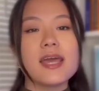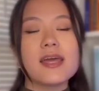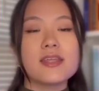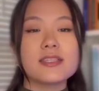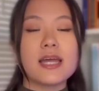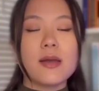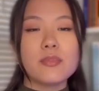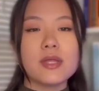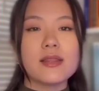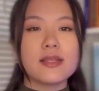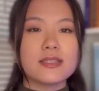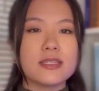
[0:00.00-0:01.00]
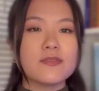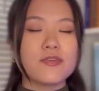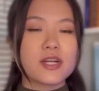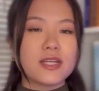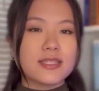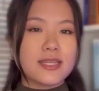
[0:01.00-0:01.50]
The template listens for
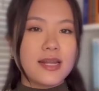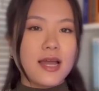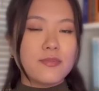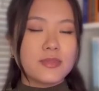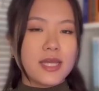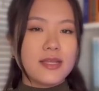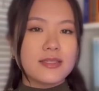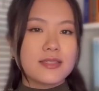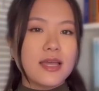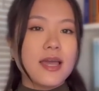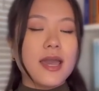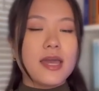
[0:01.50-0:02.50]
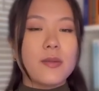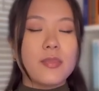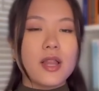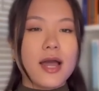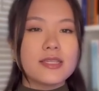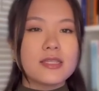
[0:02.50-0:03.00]
consent updates and
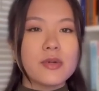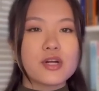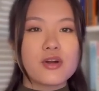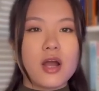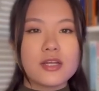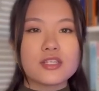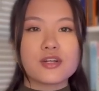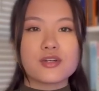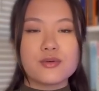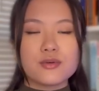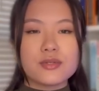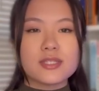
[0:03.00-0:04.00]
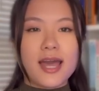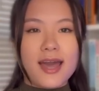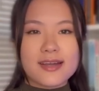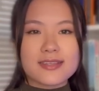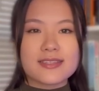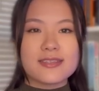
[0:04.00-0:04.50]
applies them across your Google
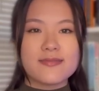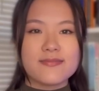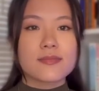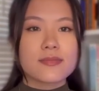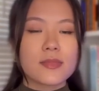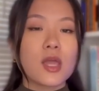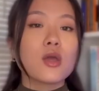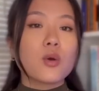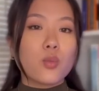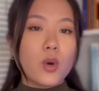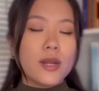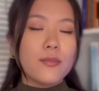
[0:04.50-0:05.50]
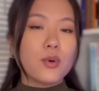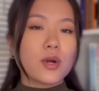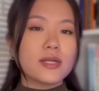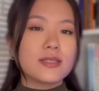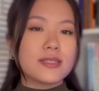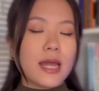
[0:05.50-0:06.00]
tags. One
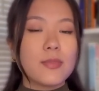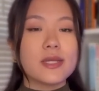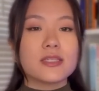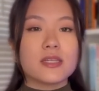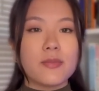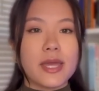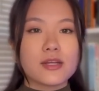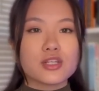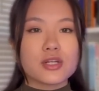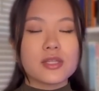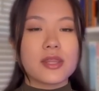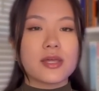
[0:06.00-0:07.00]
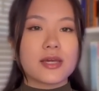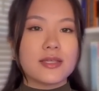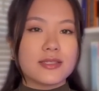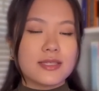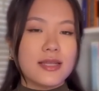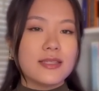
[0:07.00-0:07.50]
important step is to make sure that the
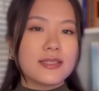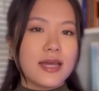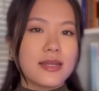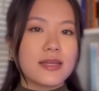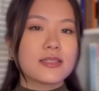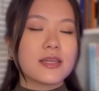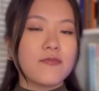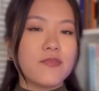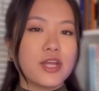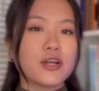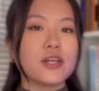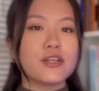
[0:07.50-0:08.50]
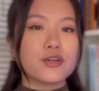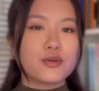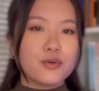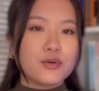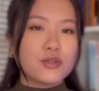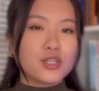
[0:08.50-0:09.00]
consent settings configured in your
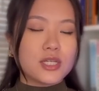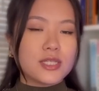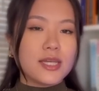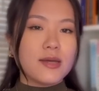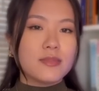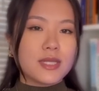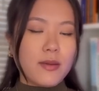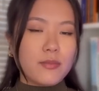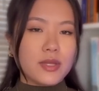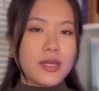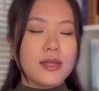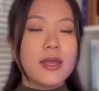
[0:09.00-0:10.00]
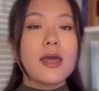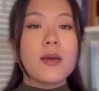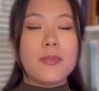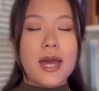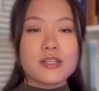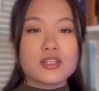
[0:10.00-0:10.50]
Google GTM template
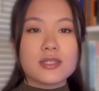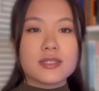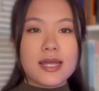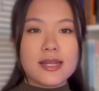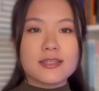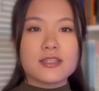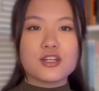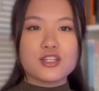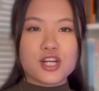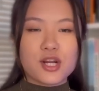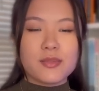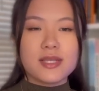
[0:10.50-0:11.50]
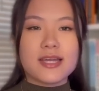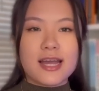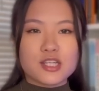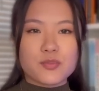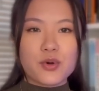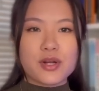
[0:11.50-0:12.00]
match the settings in your Termly
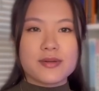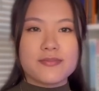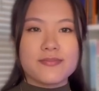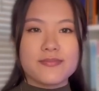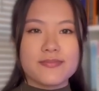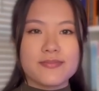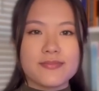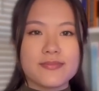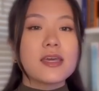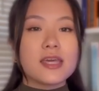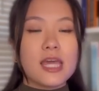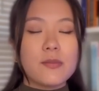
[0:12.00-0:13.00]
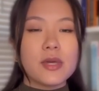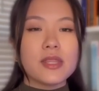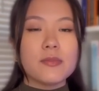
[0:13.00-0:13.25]
dashboard. Keeping them